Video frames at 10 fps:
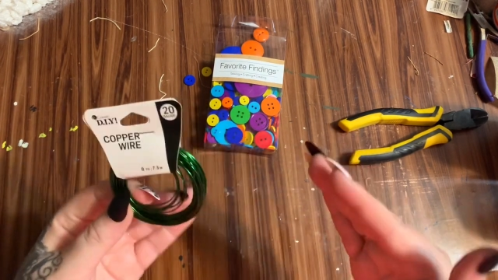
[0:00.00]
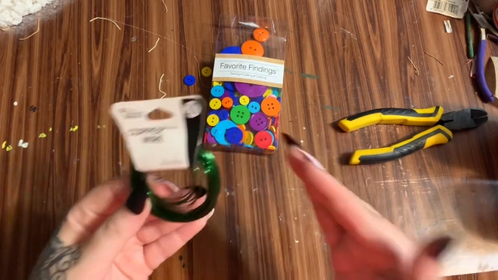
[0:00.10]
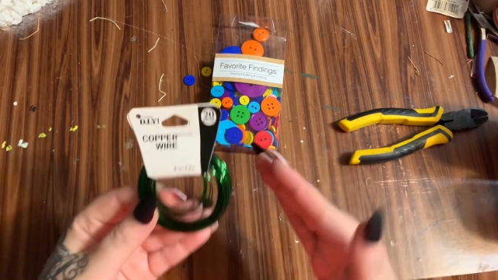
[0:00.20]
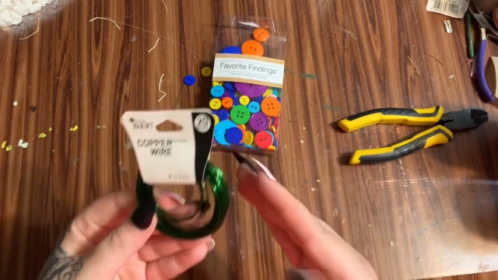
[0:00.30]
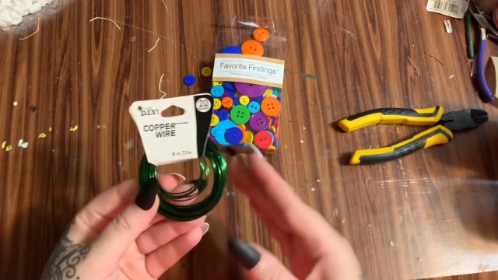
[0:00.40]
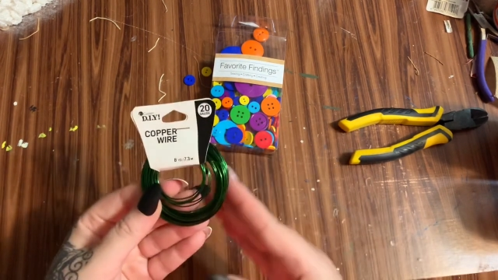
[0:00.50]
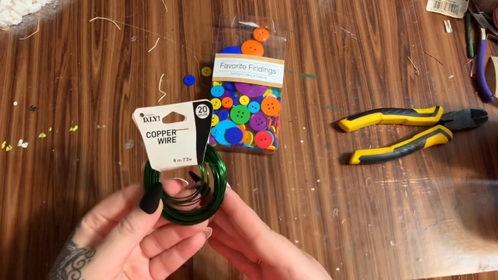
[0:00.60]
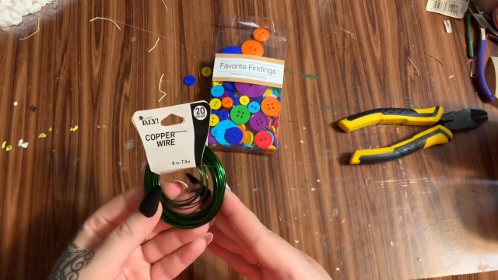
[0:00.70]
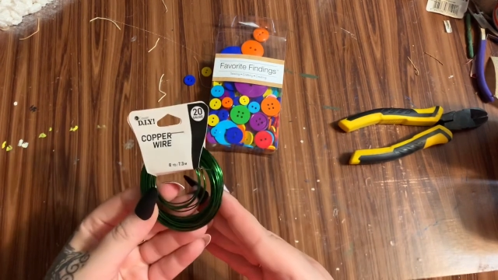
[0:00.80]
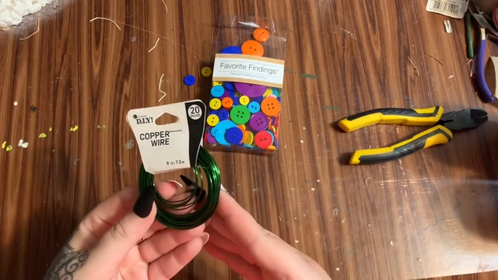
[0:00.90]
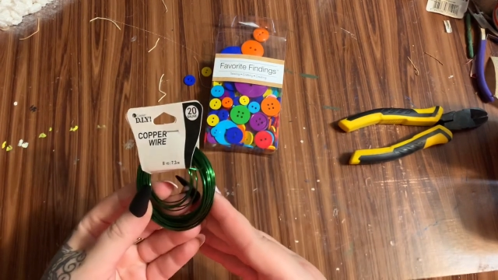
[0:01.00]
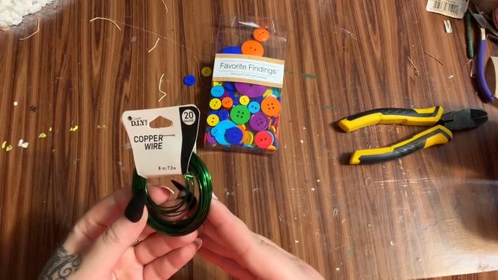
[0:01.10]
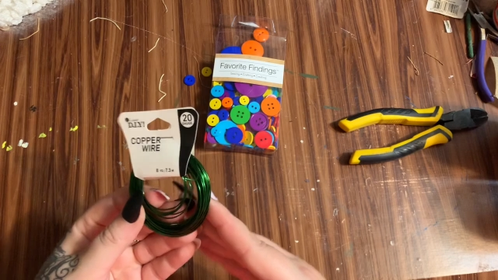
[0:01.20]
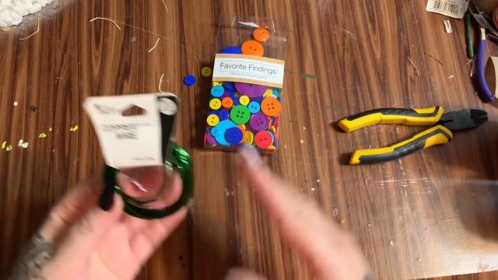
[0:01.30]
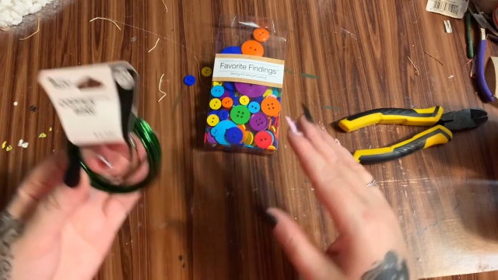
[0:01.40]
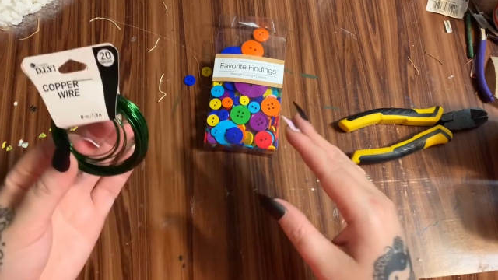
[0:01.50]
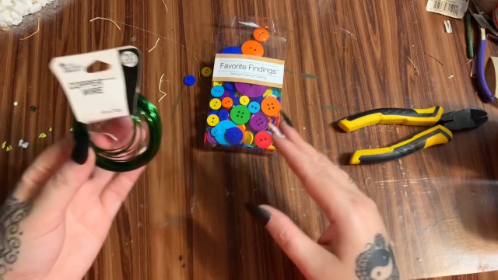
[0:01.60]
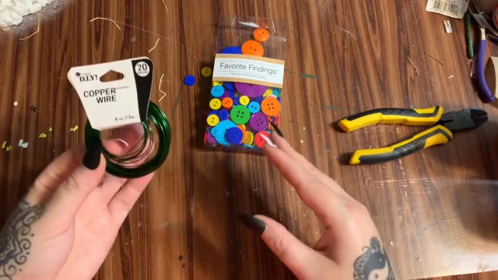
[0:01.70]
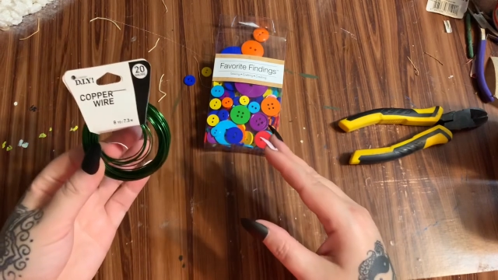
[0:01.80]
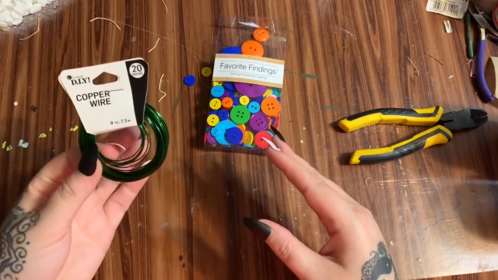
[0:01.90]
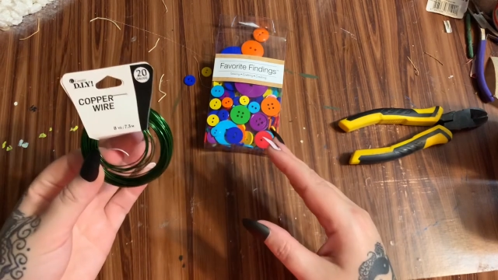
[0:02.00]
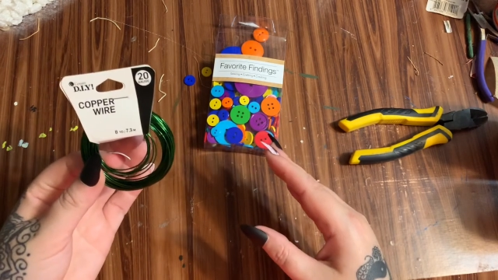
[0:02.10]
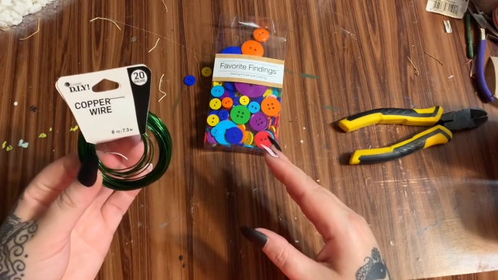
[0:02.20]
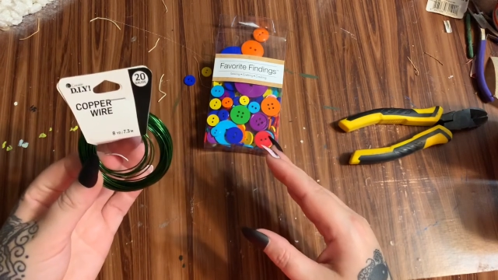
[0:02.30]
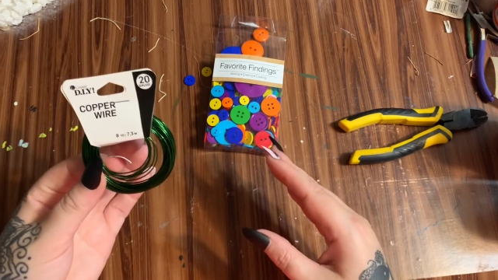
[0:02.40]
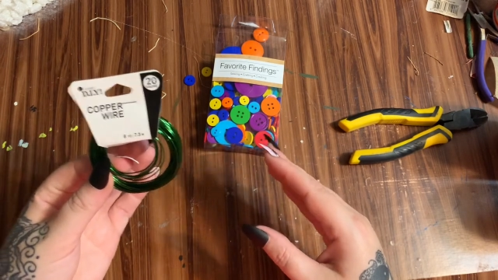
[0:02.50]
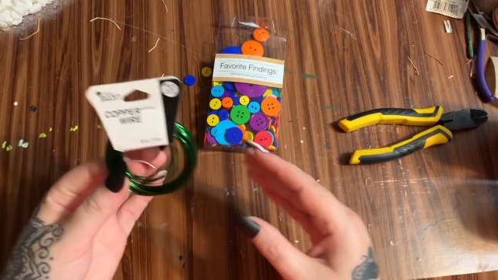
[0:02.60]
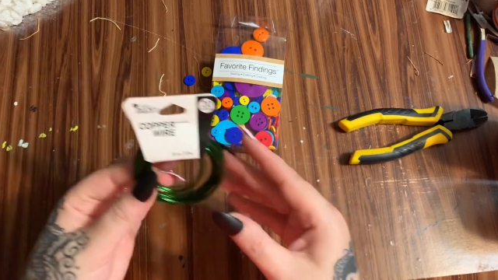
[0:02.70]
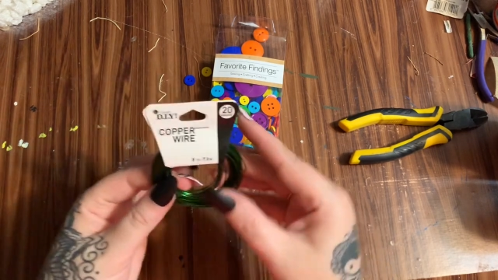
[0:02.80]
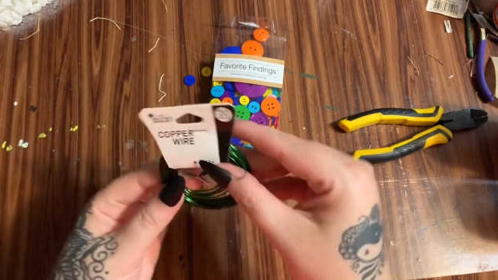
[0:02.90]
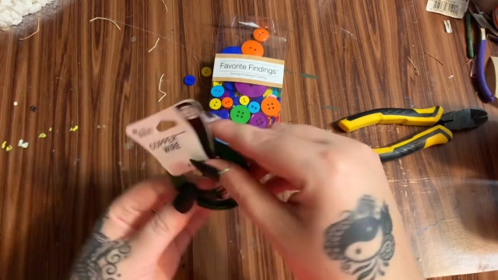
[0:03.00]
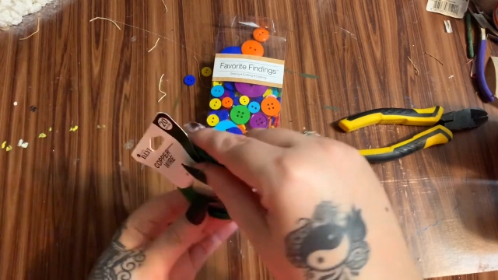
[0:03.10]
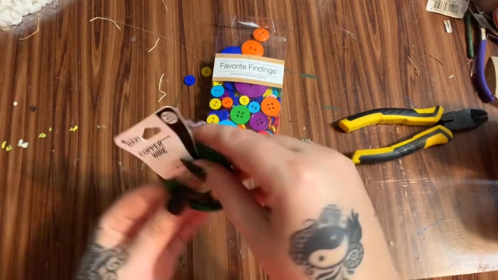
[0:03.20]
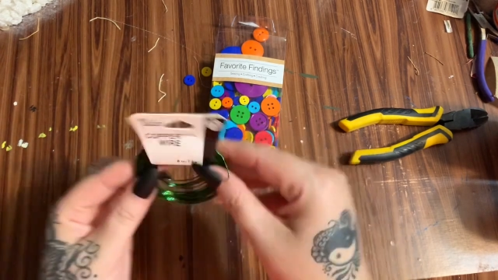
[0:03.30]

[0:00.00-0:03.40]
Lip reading: (no speaker visible)